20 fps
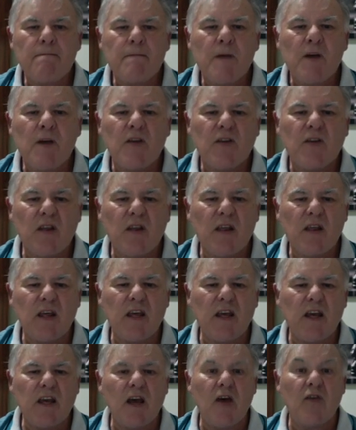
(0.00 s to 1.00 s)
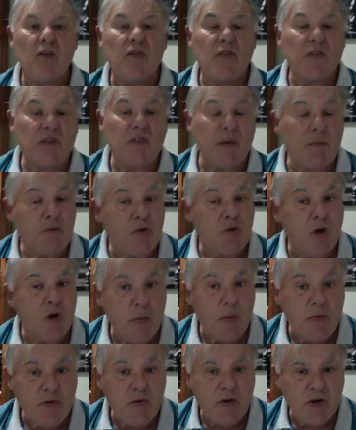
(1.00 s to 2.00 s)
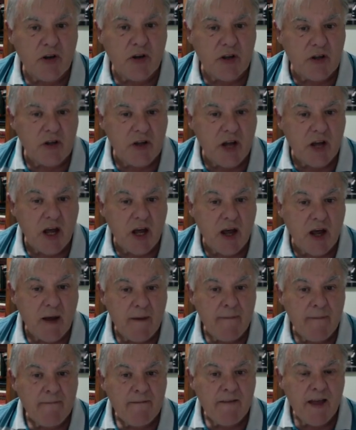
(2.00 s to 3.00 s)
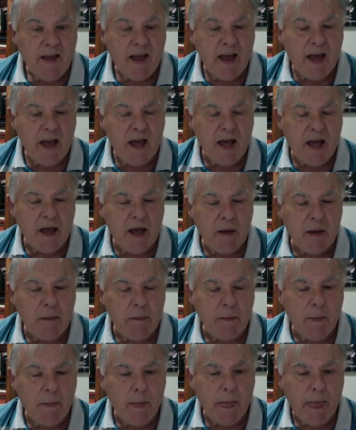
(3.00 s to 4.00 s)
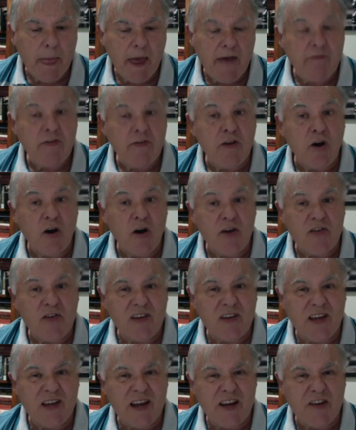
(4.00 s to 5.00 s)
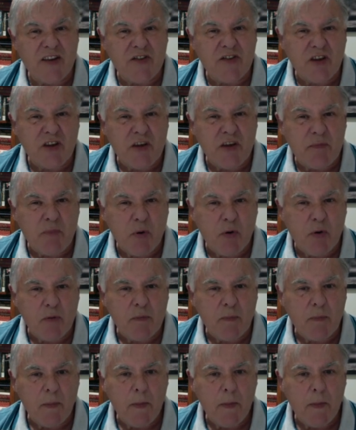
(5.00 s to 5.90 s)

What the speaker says: So there you go. So sometimes you can have the isolated d pawn,